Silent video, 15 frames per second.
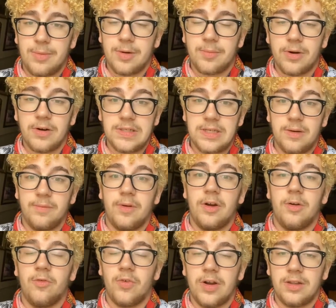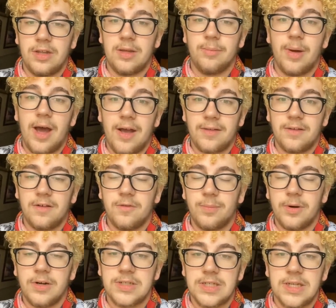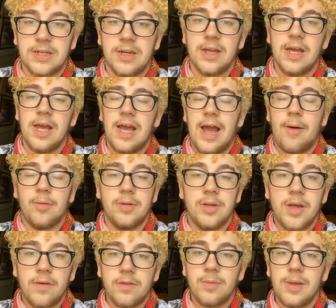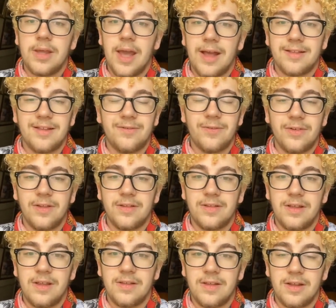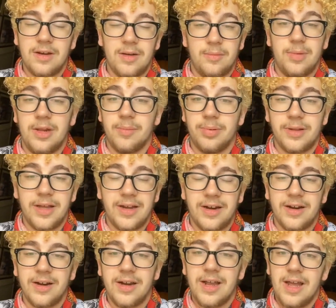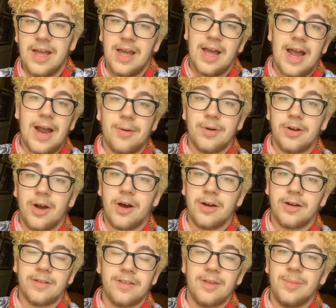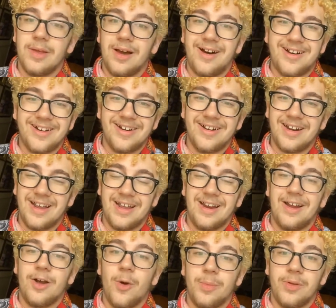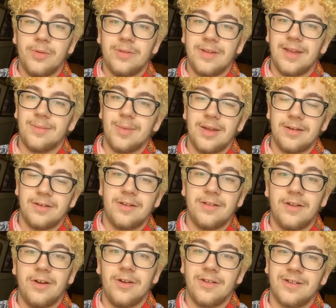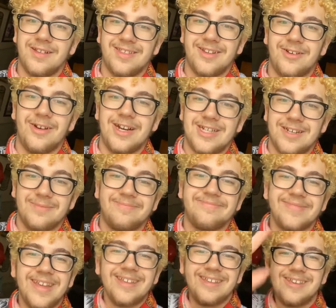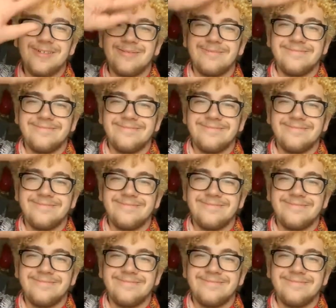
person, I'm a very friendly and positive person. I would love to be casted for this season and be a player. I would honestly be honored, and I hope you take me under serious consideration. Thank you.